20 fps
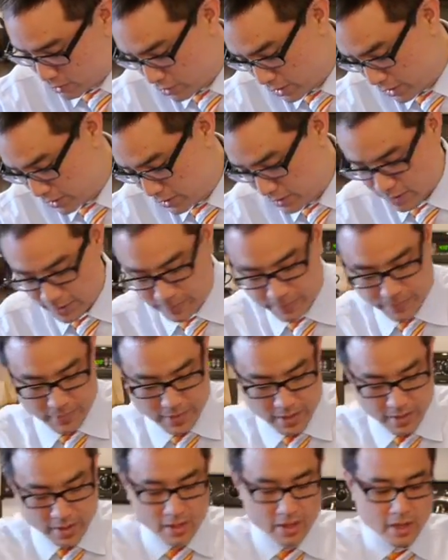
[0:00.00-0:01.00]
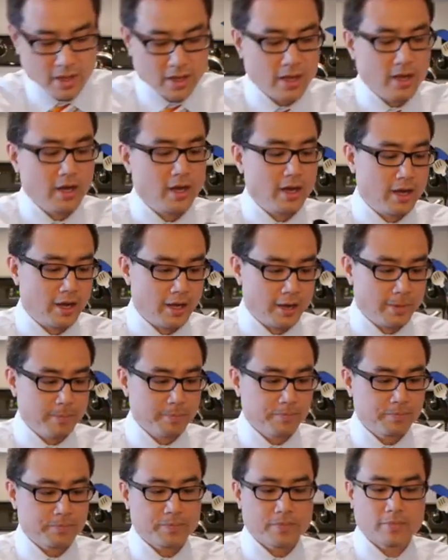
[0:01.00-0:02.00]
trick to
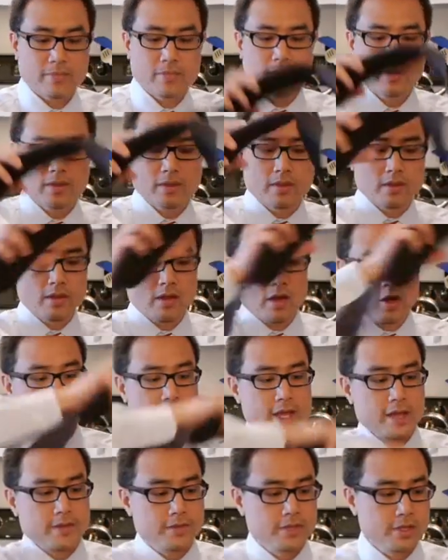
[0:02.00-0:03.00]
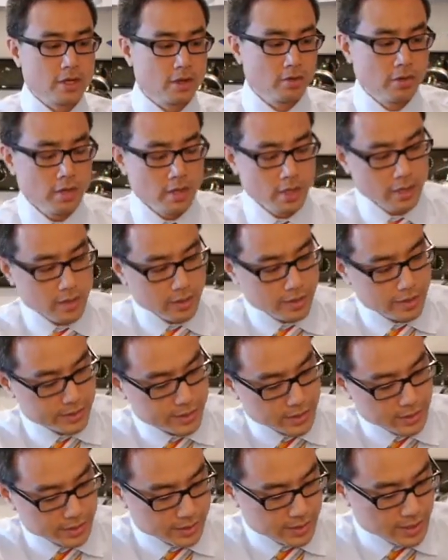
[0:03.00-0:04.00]
it. Okay, so
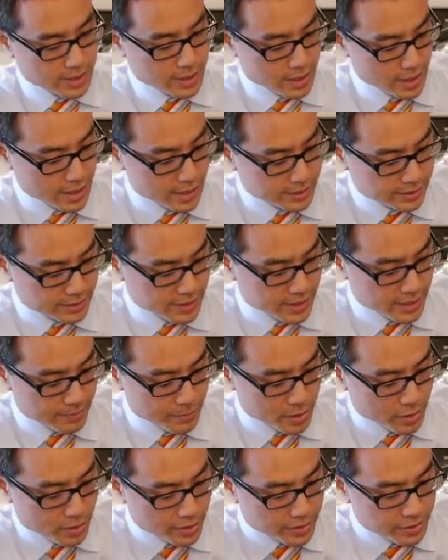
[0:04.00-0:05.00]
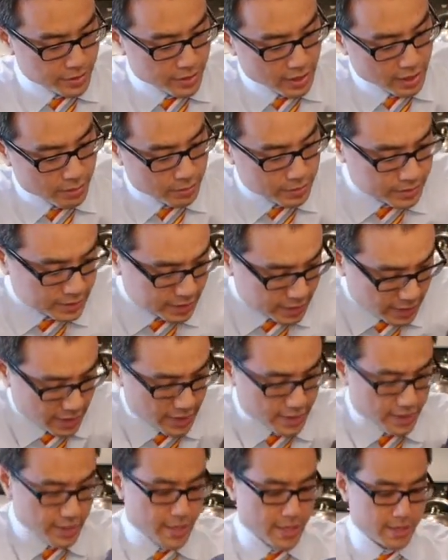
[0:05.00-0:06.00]
this is the STM. The only thing I would
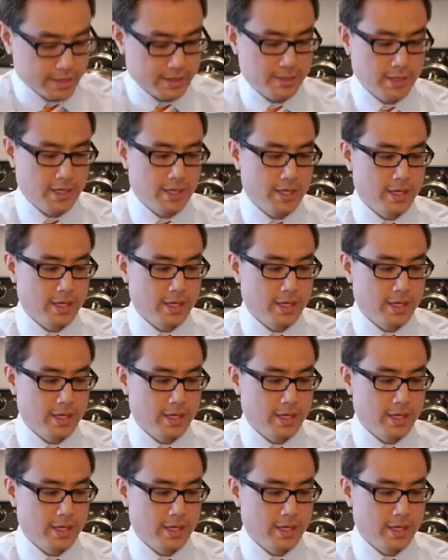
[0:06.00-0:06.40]
say that